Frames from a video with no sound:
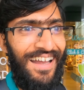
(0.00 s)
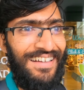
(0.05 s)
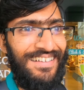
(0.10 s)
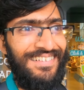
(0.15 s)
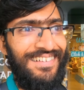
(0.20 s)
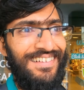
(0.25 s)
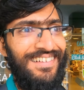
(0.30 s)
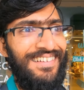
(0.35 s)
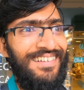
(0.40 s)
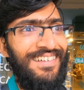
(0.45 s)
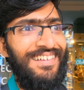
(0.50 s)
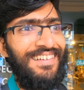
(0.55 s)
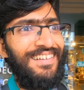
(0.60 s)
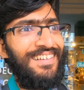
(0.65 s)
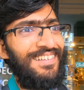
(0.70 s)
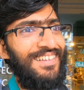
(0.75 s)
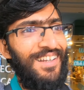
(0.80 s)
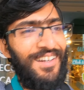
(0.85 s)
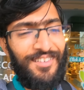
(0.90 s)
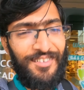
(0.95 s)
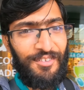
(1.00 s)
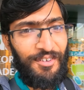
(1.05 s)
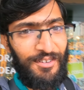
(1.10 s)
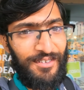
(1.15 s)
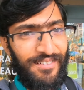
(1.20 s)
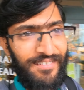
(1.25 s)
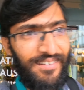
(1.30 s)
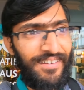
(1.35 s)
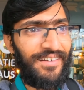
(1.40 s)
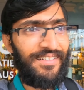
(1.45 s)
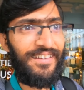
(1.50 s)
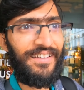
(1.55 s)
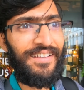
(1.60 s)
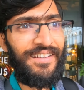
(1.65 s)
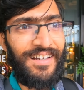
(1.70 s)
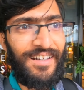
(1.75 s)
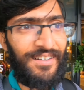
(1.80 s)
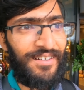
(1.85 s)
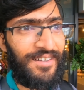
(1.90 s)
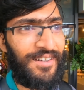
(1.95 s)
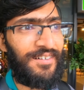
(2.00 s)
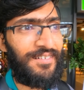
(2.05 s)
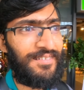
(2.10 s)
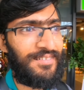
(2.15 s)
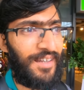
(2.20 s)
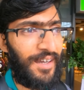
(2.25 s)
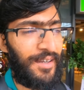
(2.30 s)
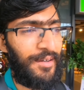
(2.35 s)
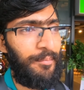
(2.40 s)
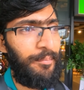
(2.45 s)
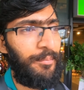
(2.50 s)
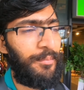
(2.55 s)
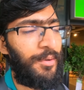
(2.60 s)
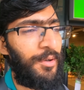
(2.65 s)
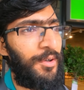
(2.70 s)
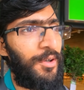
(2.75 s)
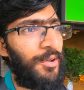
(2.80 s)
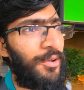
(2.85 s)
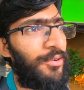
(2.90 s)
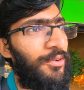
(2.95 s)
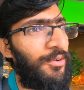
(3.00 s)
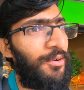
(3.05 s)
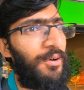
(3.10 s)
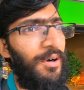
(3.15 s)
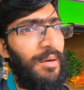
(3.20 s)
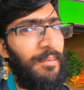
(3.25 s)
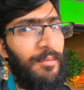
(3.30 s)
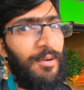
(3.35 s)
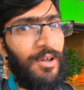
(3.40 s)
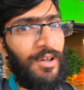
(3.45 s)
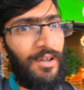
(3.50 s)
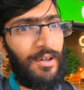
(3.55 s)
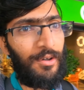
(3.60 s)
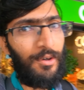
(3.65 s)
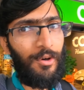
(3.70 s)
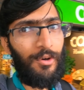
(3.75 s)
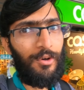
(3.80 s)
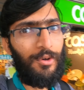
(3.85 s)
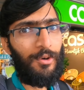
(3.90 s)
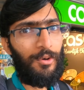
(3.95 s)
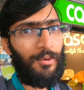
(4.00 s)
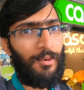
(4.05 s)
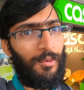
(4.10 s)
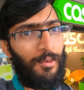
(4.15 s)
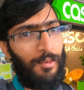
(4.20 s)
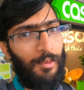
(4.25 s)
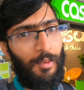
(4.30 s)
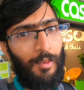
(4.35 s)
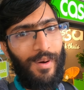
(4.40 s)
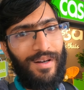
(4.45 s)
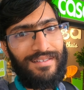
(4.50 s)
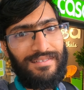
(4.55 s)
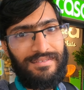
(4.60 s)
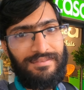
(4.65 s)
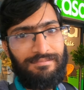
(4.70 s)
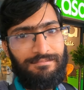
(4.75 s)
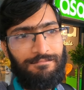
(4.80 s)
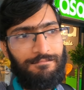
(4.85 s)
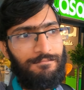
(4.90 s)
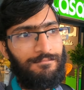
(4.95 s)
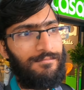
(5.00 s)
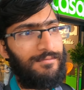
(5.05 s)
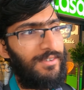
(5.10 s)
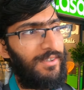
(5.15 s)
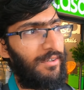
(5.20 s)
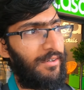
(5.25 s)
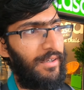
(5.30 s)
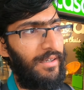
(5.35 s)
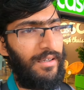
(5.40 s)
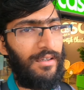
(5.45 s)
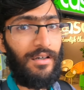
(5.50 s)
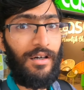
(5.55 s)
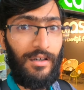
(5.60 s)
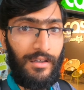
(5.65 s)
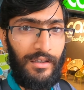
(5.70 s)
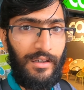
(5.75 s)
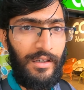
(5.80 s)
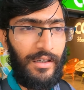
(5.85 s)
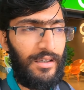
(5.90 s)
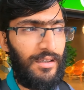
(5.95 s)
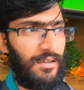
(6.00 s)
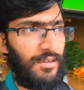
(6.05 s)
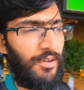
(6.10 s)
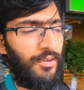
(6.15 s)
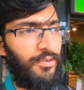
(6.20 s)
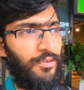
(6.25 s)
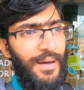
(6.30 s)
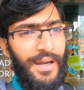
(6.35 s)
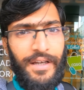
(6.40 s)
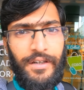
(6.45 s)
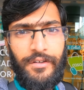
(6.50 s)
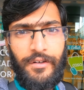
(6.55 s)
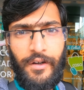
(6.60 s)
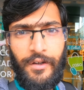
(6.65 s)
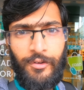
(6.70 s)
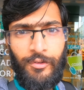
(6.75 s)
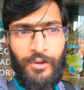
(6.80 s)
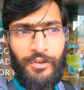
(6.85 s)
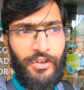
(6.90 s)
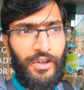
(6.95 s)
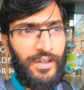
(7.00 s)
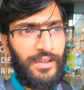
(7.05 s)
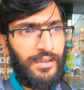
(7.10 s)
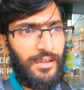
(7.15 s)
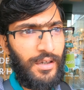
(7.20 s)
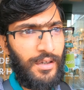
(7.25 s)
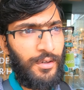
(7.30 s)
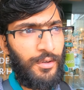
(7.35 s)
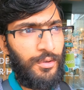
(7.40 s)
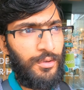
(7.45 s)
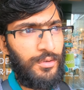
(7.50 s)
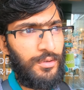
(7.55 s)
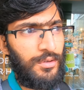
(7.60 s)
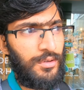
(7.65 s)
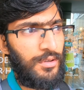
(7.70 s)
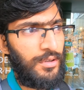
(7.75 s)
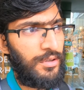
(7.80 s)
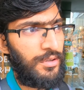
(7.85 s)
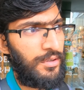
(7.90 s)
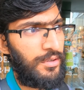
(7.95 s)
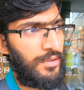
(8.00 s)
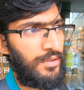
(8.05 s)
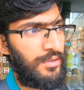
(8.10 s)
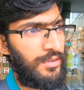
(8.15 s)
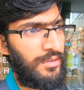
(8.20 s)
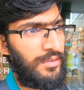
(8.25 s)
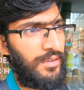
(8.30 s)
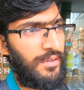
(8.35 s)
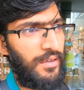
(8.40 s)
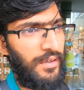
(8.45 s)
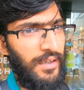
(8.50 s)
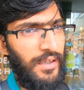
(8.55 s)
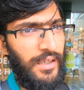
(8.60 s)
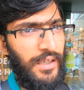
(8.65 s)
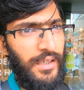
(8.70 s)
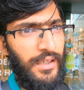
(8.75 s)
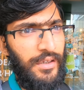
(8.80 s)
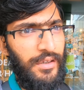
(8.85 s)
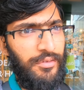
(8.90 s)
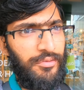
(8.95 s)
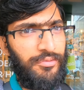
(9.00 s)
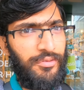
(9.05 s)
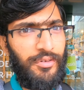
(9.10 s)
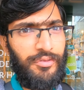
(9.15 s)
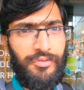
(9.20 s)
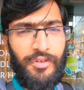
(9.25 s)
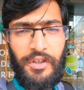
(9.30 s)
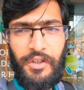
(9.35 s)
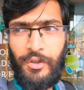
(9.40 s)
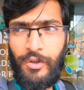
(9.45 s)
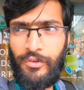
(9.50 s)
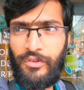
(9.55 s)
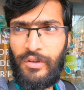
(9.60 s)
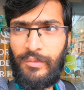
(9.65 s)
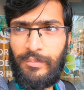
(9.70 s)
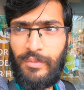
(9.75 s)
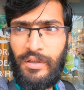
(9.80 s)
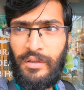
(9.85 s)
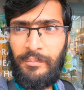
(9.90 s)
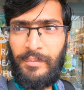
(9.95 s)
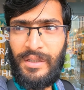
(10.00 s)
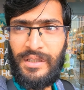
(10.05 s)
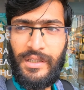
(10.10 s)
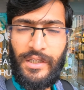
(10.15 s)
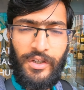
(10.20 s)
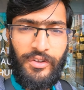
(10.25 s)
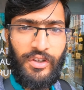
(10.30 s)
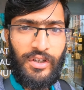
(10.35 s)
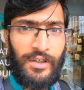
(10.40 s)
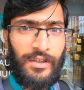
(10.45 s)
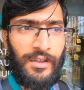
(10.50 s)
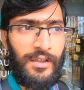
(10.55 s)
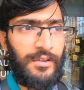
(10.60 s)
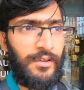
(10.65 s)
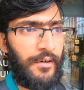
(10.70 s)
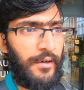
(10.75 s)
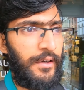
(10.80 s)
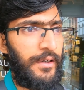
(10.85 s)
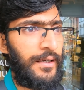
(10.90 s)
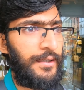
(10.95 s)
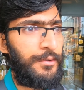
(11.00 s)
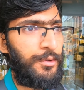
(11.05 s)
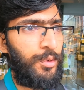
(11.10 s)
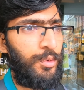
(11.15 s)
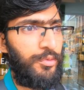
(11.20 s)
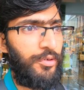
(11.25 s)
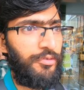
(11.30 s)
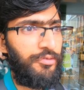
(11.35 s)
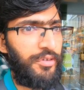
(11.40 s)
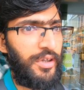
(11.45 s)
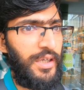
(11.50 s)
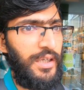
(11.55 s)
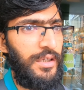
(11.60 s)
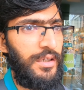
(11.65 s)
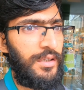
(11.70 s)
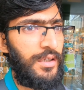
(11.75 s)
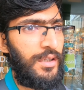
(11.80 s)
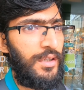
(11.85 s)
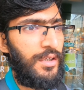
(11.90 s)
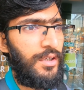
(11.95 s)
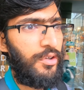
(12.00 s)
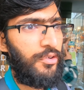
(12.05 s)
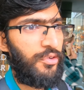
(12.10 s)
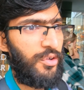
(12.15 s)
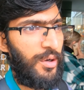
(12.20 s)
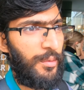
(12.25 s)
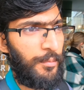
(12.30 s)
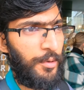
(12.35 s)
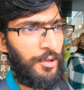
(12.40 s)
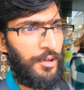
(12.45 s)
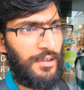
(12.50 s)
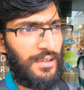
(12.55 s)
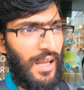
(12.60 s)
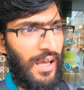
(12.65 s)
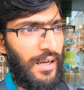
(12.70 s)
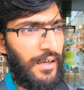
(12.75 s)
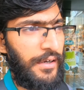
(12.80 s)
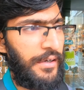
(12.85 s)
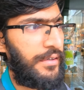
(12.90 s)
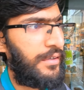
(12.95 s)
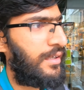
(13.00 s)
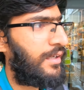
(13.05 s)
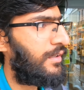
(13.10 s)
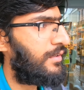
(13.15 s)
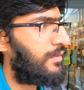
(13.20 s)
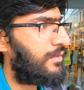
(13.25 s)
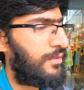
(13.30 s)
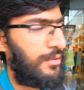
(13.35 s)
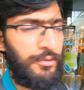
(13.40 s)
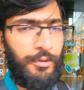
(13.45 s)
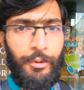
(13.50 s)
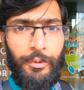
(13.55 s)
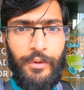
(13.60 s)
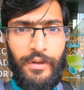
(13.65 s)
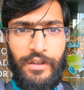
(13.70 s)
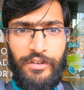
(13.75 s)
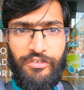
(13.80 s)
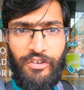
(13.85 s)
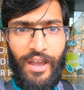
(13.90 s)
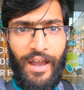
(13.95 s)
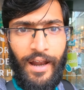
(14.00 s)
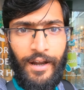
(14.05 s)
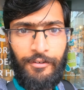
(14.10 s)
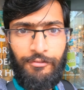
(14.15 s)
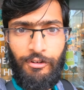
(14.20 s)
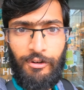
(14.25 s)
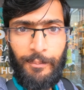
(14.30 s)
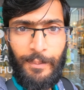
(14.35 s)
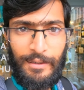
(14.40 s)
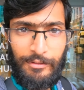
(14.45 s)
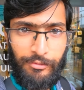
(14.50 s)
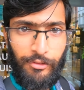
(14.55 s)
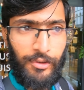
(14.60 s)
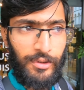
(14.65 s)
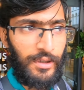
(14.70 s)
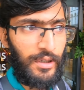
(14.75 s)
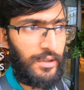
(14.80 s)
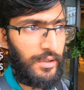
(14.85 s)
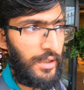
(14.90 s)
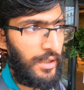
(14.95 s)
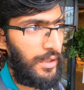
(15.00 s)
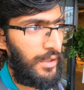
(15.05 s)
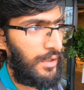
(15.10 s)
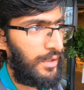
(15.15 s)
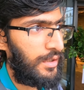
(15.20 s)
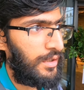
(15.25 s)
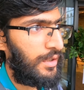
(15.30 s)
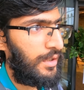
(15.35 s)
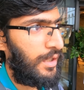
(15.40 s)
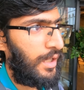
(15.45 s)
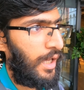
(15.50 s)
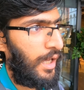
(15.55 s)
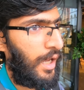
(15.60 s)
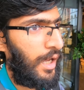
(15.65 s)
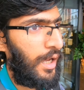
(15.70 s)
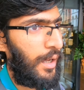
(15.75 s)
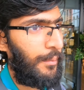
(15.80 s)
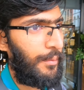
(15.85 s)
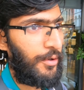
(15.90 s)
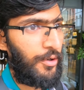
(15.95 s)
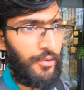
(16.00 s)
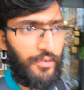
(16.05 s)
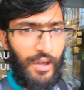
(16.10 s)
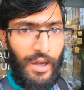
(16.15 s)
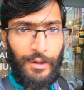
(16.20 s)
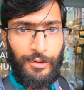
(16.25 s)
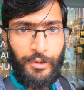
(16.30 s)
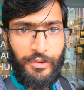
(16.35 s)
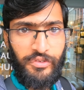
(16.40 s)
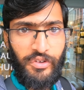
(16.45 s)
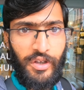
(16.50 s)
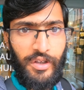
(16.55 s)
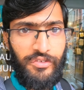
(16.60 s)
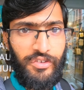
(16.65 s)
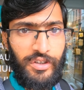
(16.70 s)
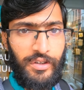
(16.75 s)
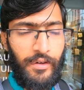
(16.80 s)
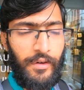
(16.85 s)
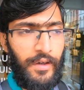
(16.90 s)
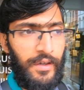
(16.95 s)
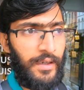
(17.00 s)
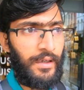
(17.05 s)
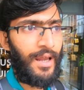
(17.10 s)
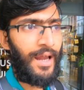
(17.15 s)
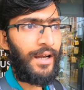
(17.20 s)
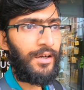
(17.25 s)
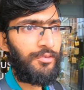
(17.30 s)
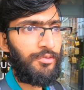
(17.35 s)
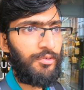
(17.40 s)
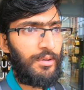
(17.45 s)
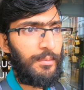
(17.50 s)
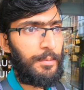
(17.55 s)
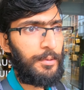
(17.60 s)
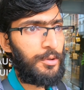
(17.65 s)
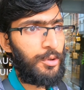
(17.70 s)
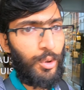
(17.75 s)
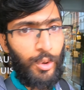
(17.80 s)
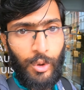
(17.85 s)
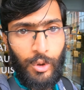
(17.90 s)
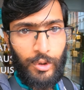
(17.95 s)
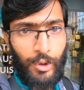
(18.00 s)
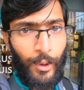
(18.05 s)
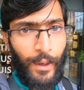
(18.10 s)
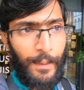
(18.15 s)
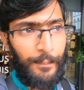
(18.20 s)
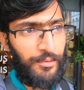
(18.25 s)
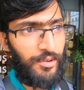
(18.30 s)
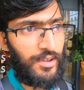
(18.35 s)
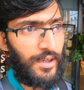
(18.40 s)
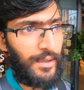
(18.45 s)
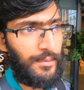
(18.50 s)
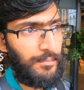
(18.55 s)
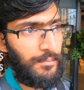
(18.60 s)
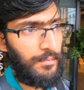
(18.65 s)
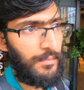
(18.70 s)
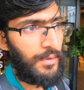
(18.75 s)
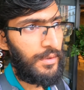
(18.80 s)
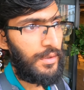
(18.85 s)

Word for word: and there is no train in that time so i'm gonna go one train earlier. My train was at around 3.15 or something but there is another train at 2.50 so I'm gonna target that to reach Antwerp at 4.30 uh, because I have to change the train in Antwerp to go to Amsterdam.